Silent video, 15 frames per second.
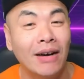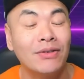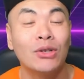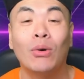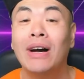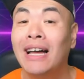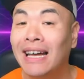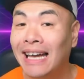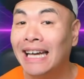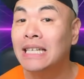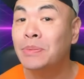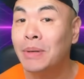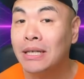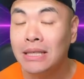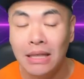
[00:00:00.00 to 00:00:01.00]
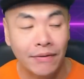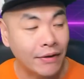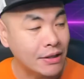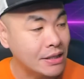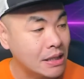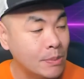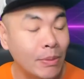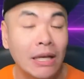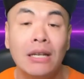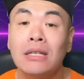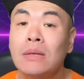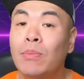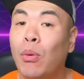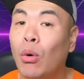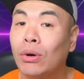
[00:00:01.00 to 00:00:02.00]
So HP and defense. Speed is
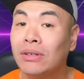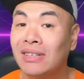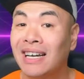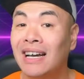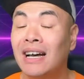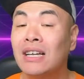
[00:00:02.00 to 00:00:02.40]
important